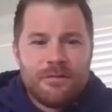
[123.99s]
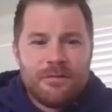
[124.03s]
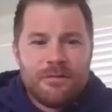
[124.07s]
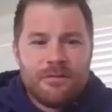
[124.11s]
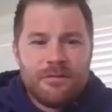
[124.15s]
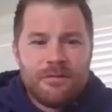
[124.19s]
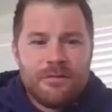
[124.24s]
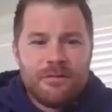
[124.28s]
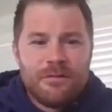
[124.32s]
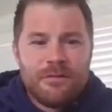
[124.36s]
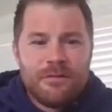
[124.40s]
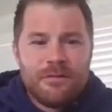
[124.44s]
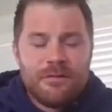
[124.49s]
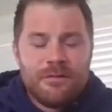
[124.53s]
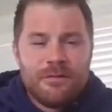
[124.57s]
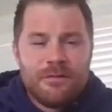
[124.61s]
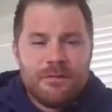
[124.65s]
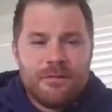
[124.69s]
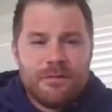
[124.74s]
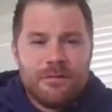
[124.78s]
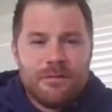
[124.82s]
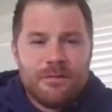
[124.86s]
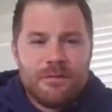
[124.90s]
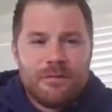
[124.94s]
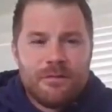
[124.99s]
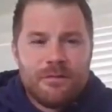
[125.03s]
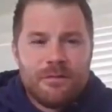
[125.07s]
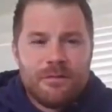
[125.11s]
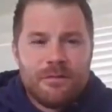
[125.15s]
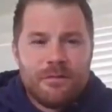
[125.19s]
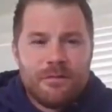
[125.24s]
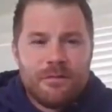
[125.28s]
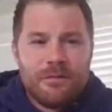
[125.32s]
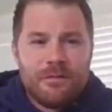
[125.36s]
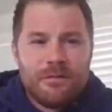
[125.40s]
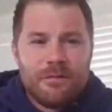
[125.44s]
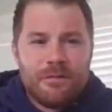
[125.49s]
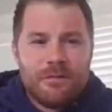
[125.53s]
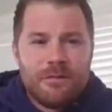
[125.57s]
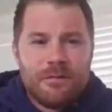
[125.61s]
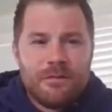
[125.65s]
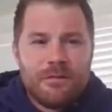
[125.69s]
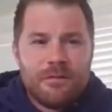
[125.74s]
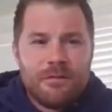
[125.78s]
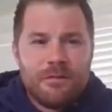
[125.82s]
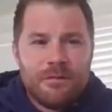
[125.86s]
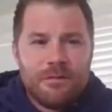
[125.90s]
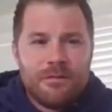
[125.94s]

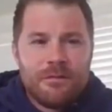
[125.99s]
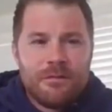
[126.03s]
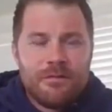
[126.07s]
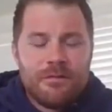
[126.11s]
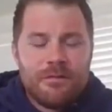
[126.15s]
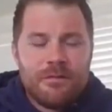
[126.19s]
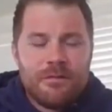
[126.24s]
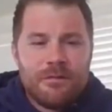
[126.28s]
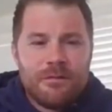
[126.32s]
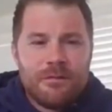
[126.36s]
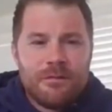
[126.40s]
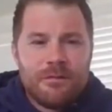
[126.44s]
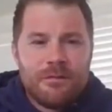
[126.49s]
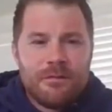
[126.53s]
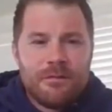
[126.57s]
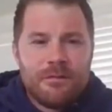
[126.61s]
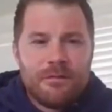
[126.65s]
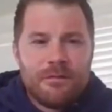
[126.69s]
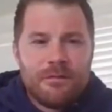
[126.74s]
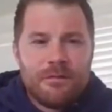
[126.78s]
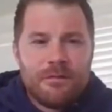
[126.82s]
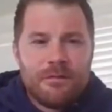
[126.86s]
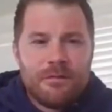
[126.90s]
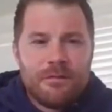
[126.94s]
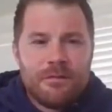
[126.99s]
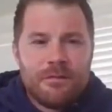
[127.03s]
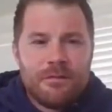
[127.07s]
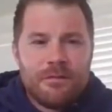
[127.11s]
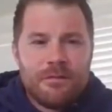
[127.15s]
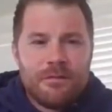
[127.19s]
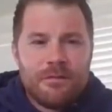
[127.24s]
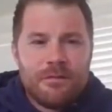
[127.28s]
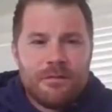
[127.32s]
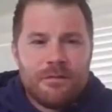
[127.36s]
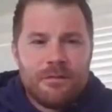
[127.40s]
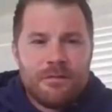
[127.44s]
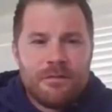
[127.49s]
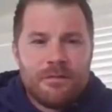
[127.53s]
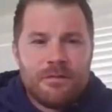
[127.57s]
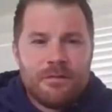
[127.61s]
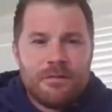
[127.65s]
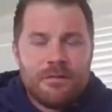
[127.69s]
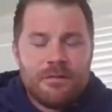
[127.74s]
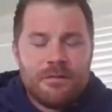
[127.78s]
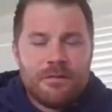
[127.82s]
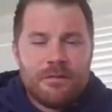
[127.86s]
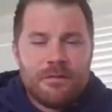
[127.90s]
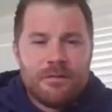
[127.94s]

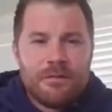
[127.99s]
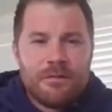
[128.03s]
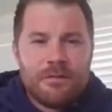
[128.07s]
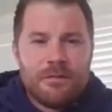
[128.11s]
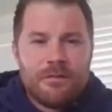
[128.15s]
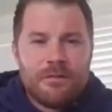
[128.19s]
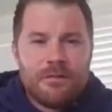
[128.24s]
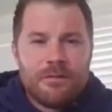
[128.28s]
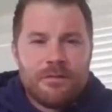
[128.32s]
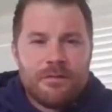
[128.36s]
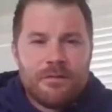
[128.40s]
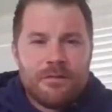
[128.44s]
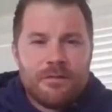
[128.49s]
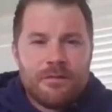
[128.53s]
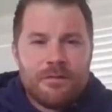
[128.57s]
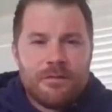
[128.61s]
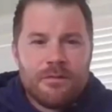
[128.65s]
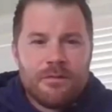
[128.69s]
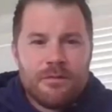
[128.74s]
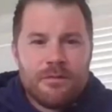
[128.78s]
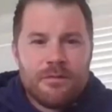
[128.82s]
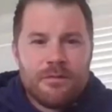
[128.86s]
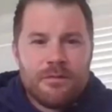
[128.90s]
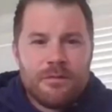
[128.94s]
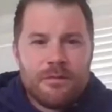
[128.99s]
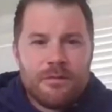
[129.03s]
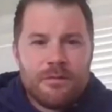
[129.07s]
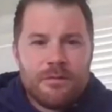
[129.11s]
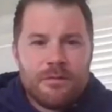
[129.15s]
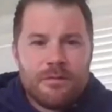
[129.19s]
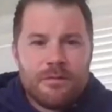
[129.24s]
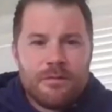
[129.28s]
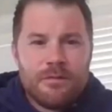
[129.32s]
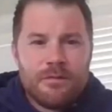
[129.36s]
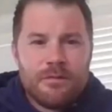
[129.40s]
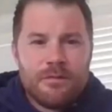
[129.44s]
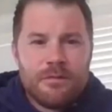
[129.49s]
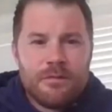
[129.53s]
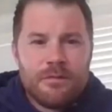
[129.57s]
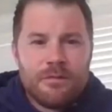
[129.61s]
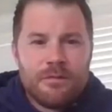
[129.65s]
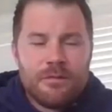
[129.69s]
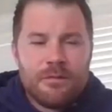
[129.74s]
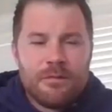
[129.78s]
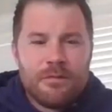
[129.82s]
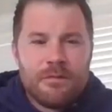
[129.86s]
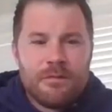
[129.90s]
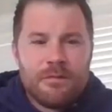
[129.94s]

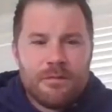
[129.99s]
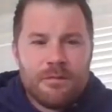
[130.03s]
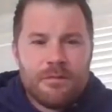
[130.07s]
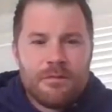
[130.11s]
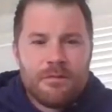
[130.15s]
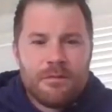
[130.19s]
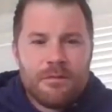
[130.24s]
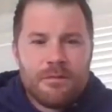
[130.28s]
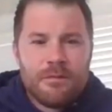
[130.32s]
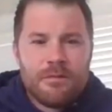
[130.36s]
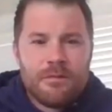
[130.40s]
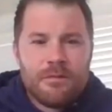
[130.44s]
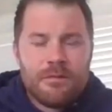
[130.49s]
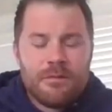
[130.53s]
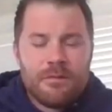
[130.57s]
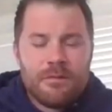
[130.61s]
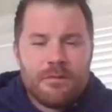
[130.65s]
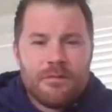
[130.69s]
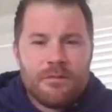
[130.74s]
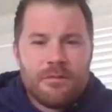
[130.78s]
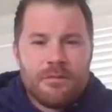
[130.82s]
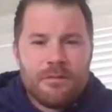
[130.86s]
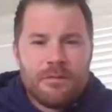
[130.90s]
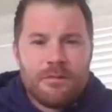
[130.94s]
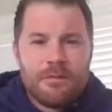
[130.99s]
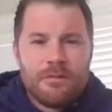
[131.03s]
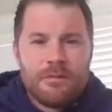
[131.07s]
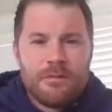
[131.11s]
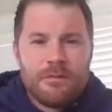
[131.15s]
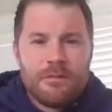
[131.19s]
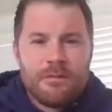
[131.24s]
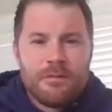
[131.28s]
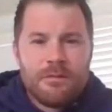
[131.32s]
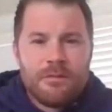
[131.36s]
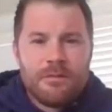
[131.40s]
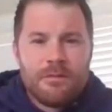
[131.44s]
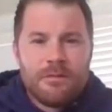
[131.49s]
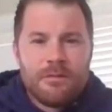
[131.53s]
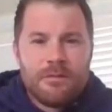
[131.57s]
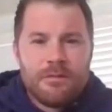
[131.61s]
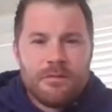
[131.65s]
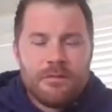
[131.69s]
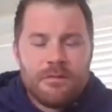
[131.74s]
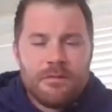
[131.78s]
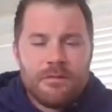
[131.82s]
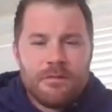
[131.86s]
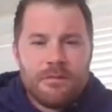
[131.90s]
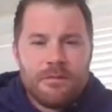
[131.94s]
[no speech]